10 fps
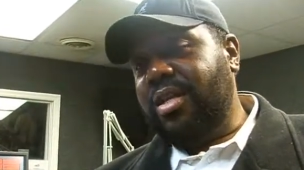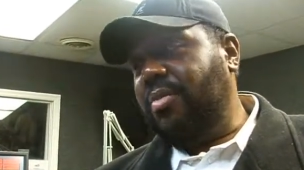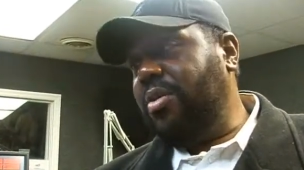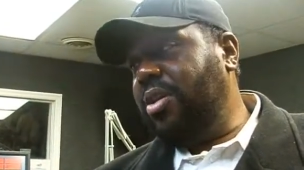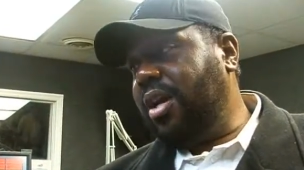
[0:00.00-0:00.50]
Now,
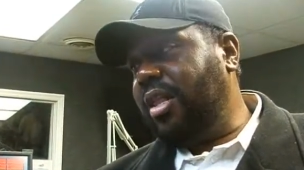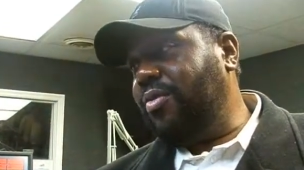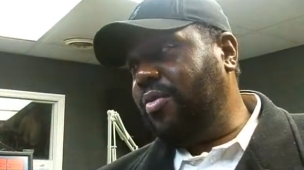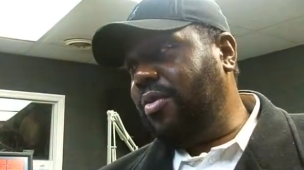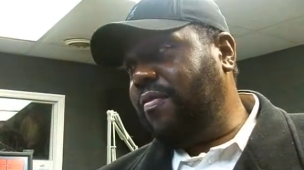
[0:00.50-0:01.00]
if you look at the
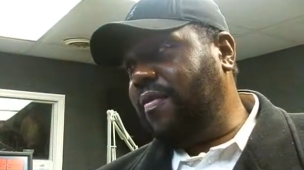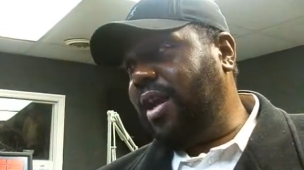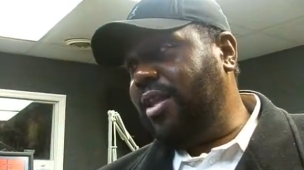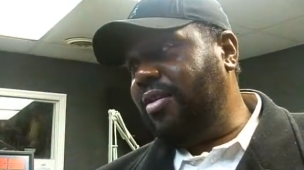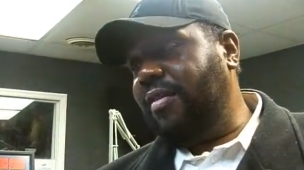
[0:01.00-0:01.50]
word
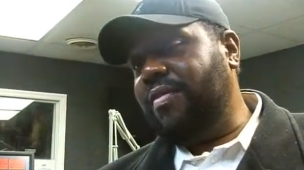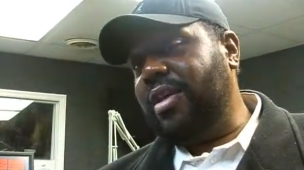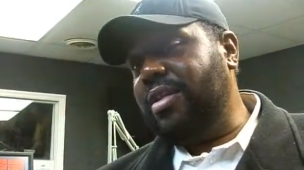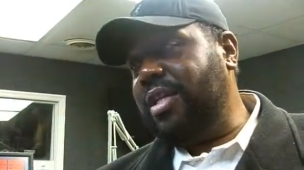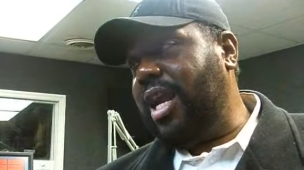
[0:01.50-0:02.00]
faith, you have to
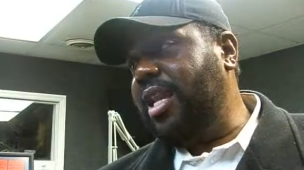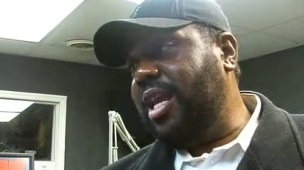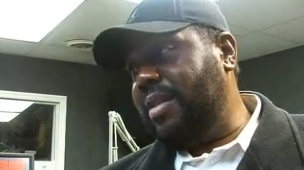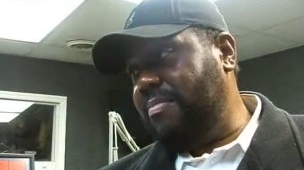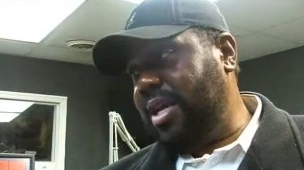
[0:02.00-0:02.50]
understand
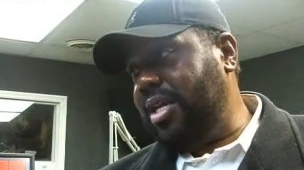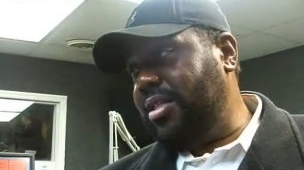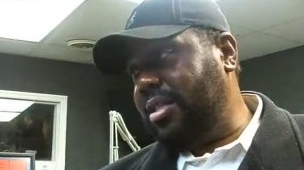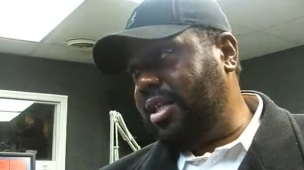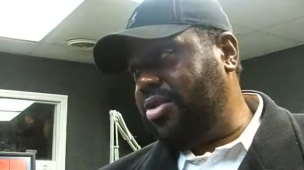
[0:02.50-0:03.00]
it means
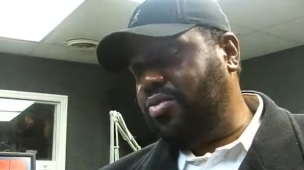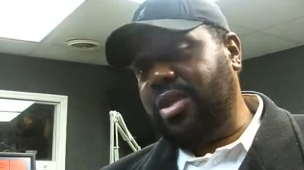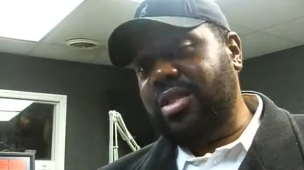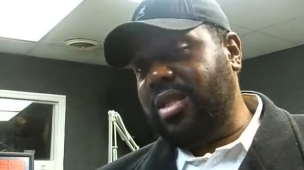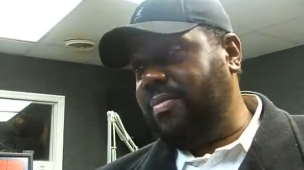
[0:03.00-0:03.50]
it's
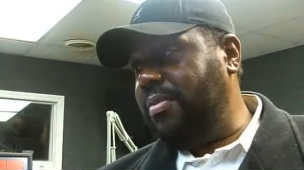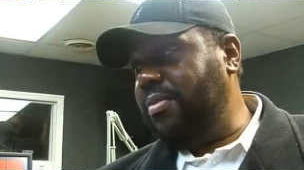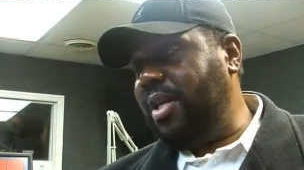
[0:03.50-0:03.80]
really simple.